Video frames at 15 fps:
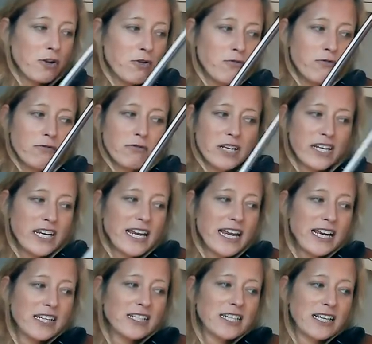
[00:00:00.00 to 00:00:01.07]
You're already
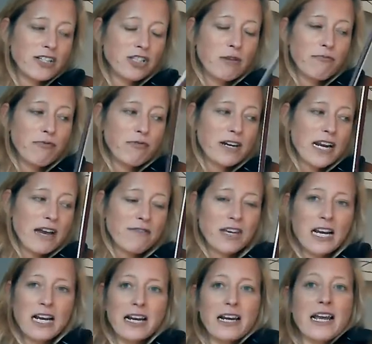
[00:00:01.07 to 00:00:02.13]
hinting, so bring out
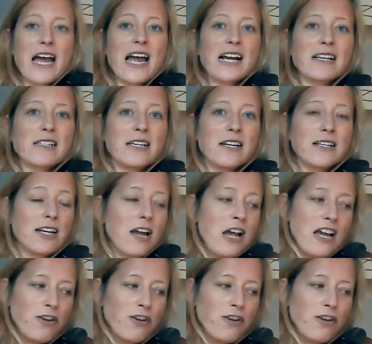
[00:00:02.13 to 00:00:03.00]
that little accent.